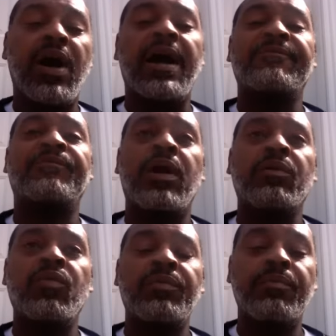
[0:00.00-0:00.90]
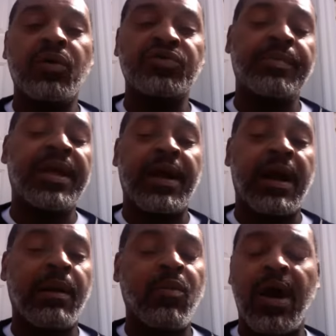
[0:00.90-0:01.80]
I fought with Mosby and
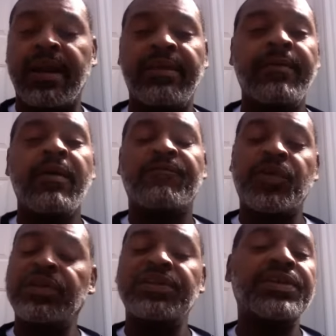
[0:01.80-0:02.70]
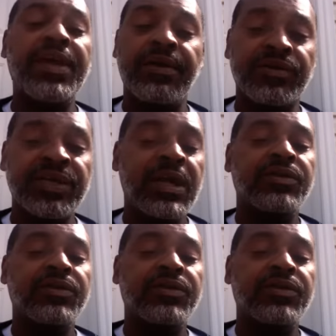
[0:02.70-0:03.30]
Arbwadi for years.